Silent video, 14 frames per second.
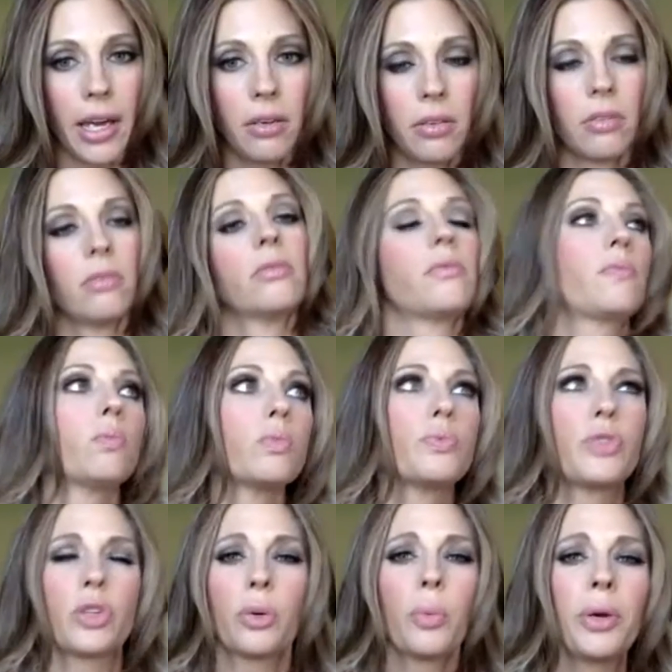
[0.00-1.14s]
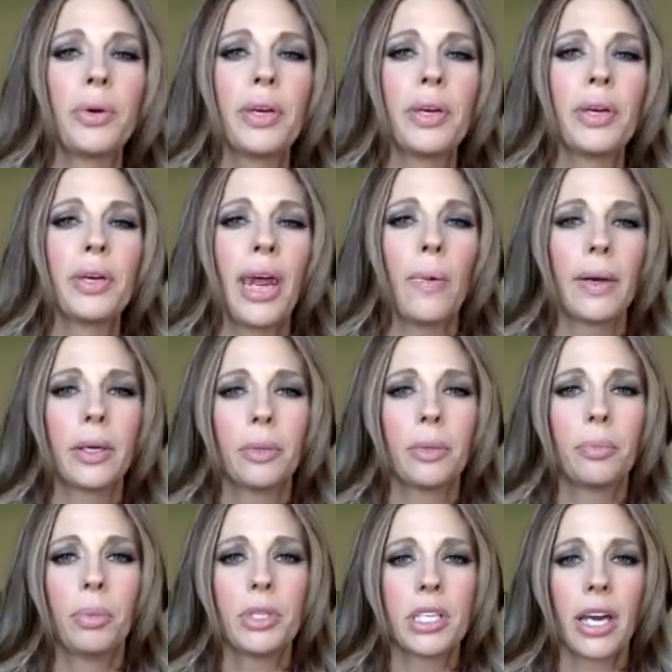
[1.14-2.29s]
I sort of wondering how I could
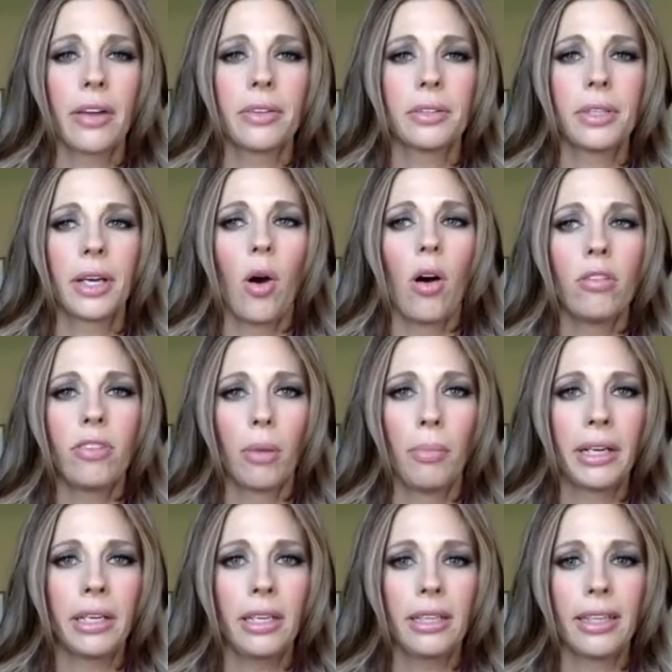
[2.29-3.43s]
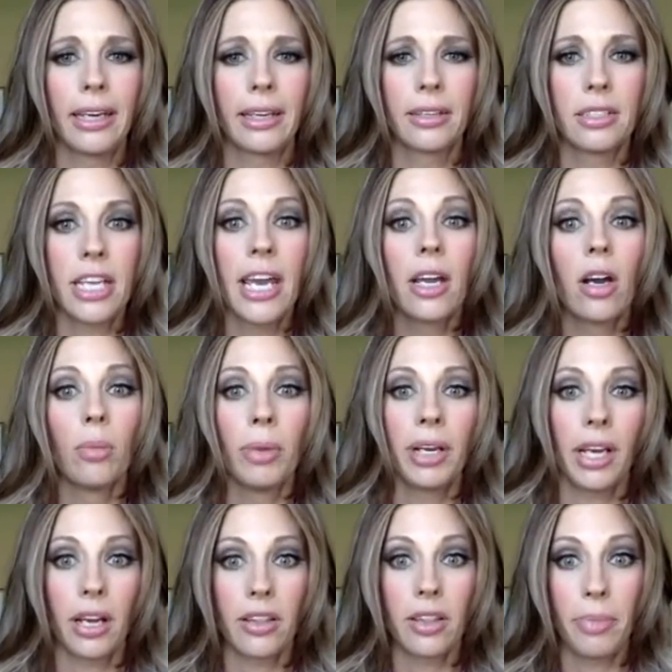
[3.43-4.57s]
put together like all of our money, like take our
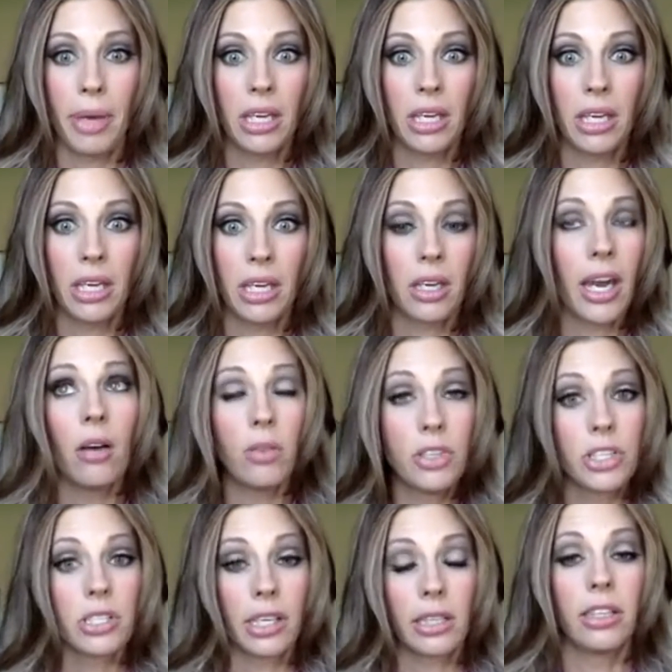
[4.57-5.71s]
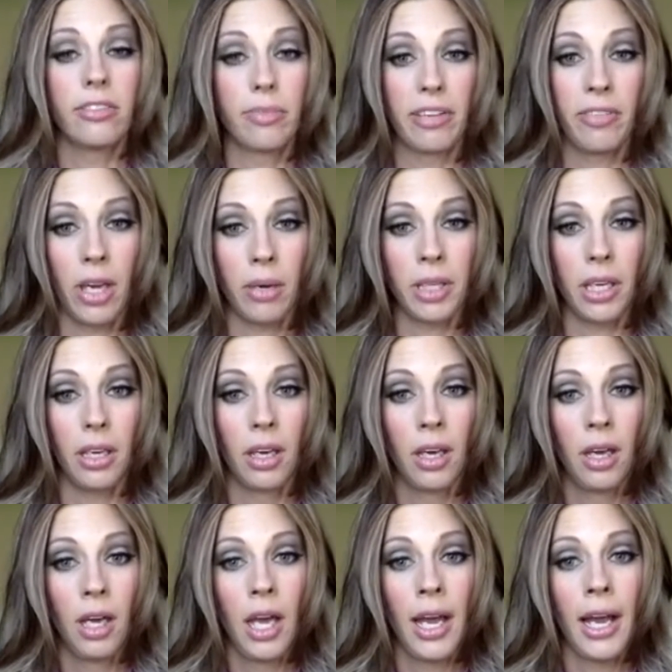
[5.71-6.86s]
money out of the bank account and just like leave my family.
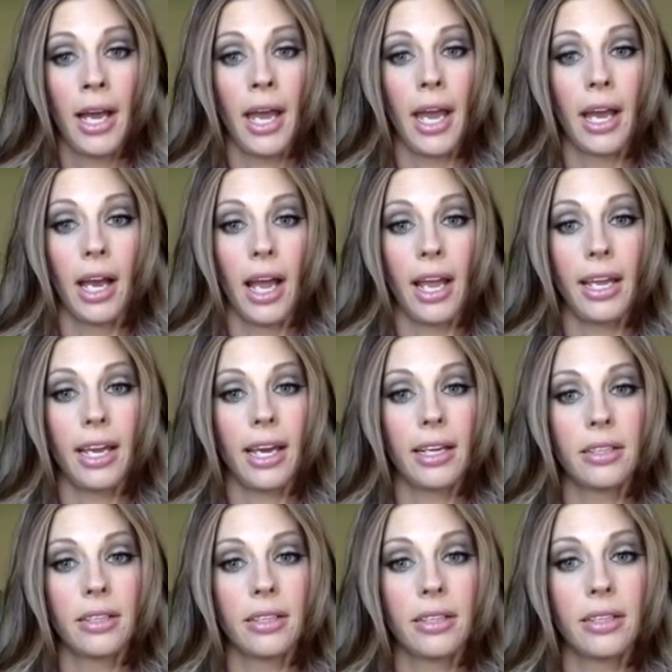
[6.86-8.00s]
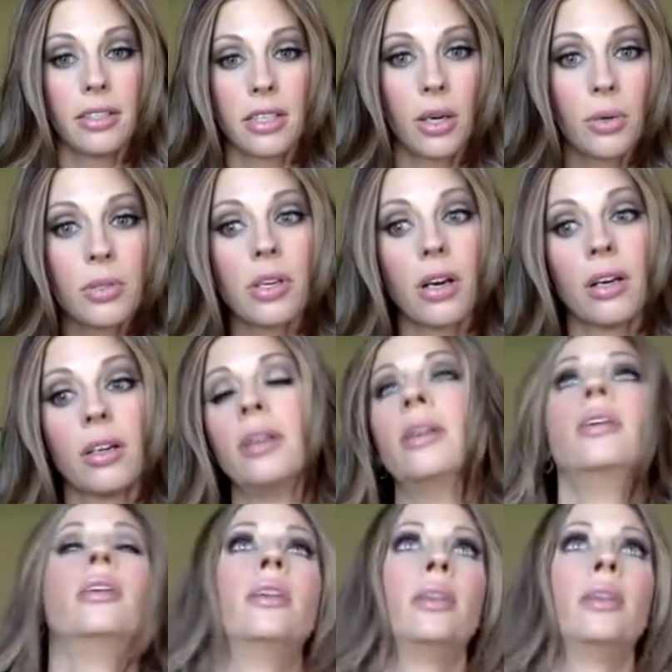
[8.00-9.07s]
And those are,